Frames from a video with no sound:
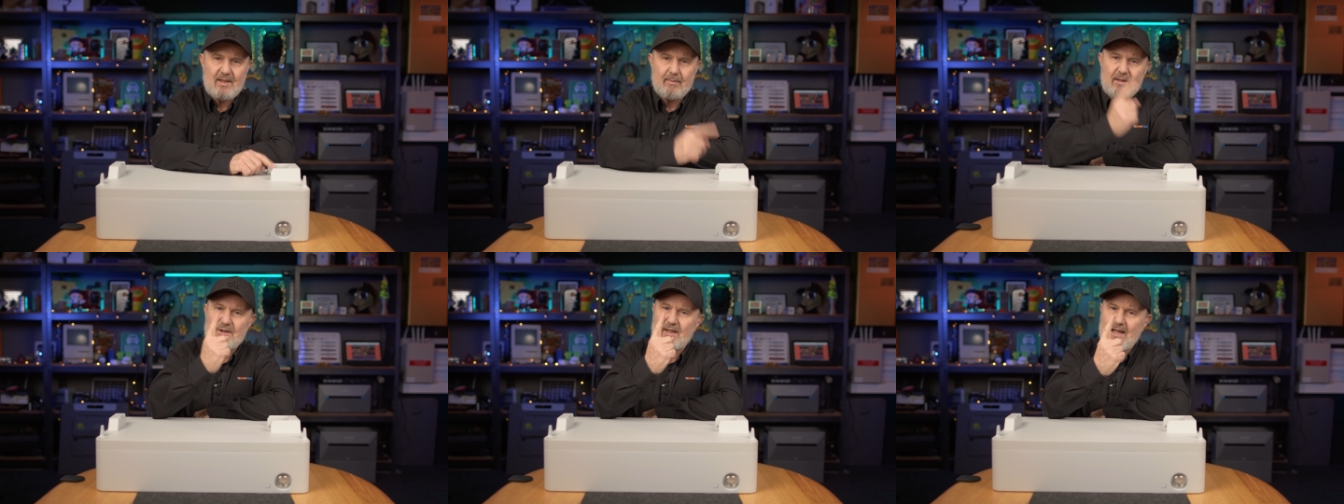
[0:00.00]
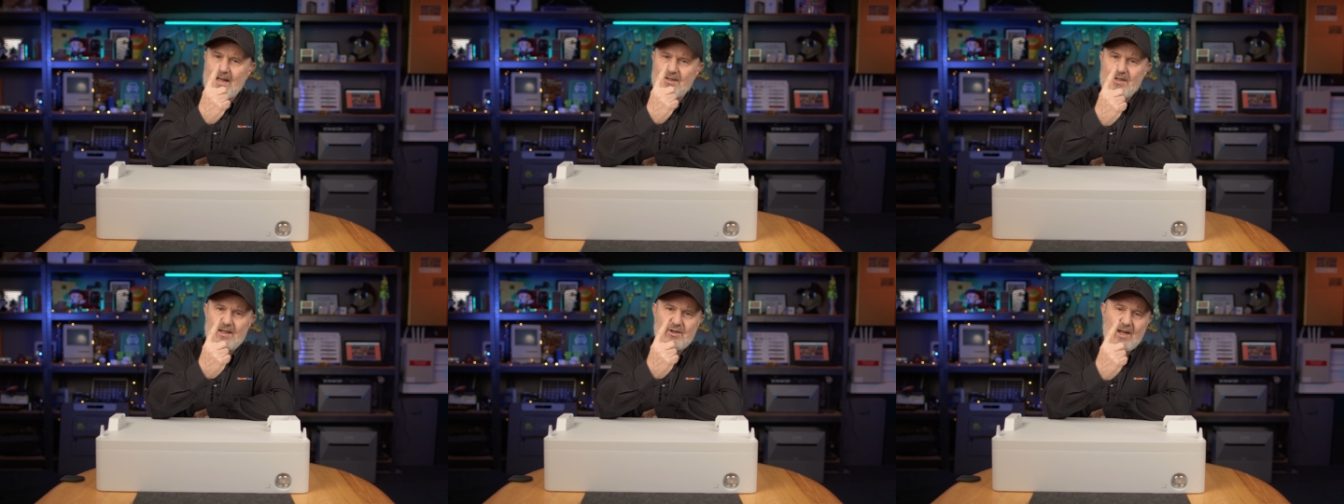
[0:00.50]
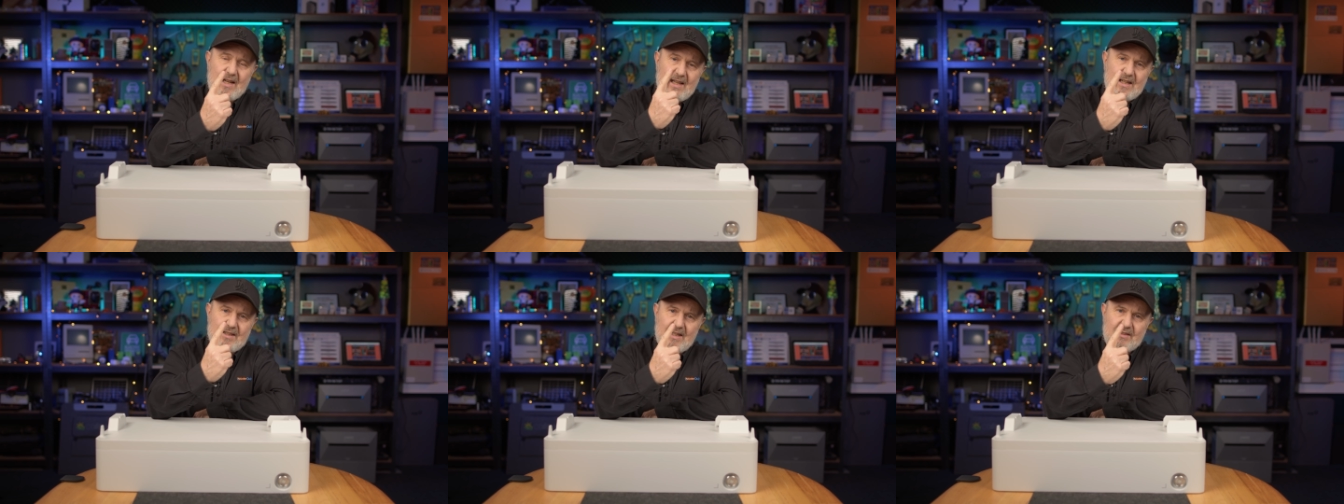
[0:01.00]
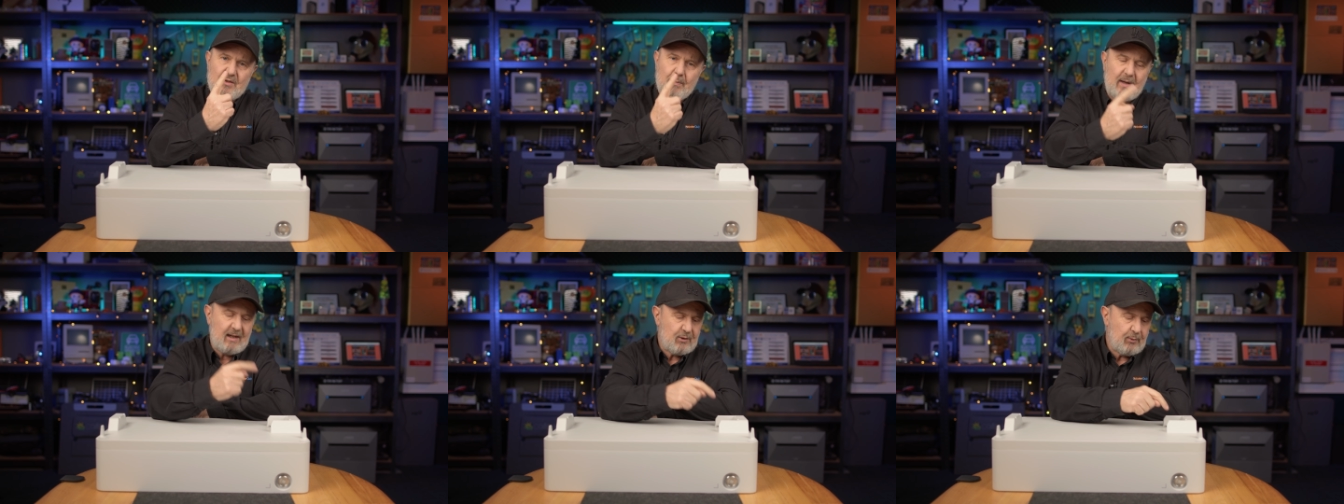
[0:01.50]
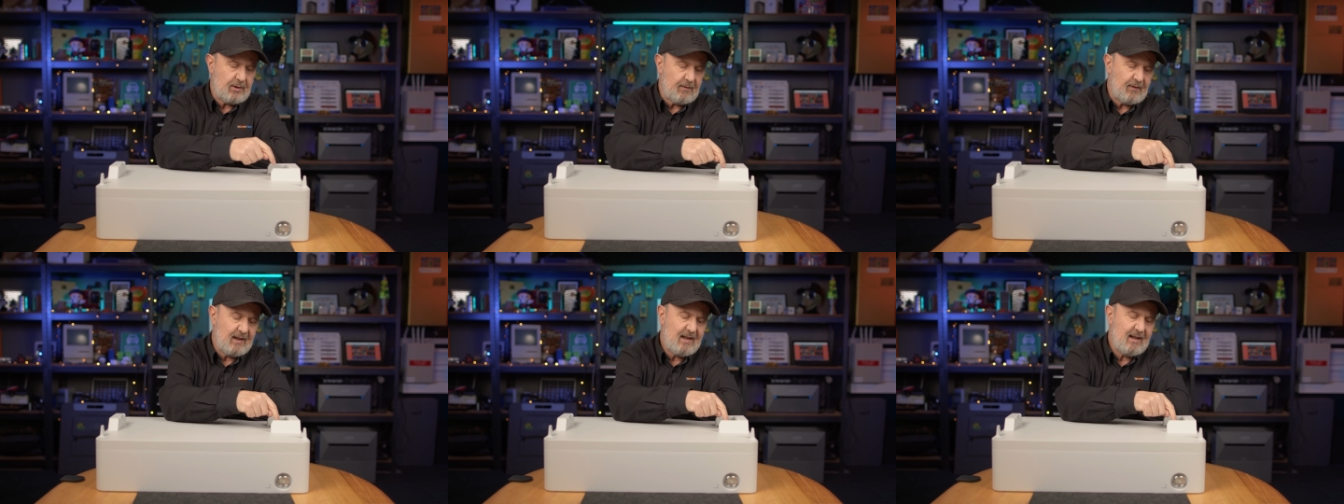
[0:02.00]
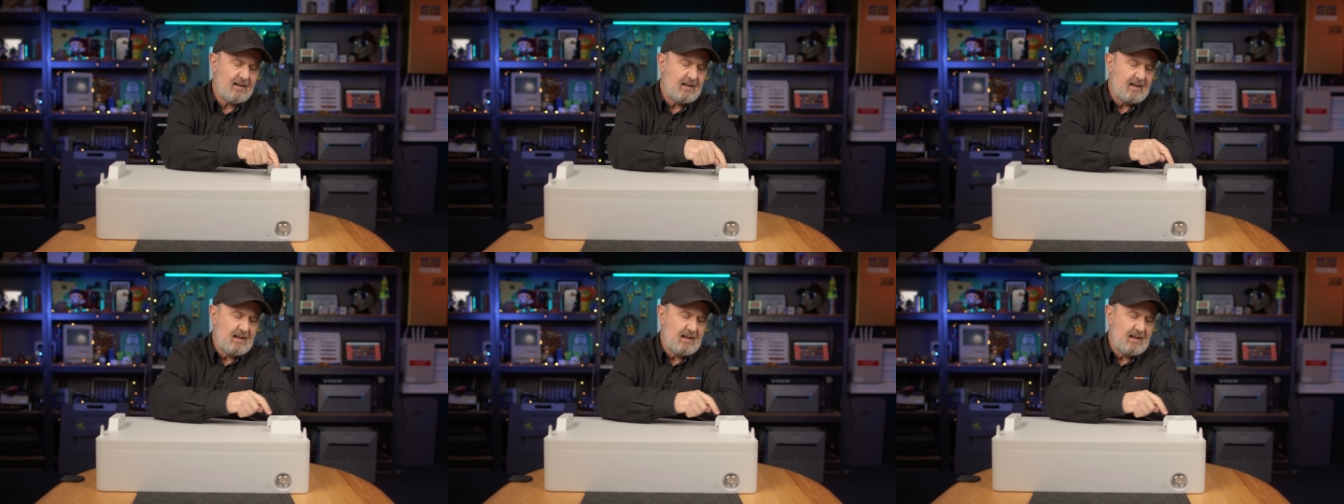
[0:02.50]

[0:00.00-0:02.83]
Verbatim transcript: That means you can't touch any conductive parts with your finger.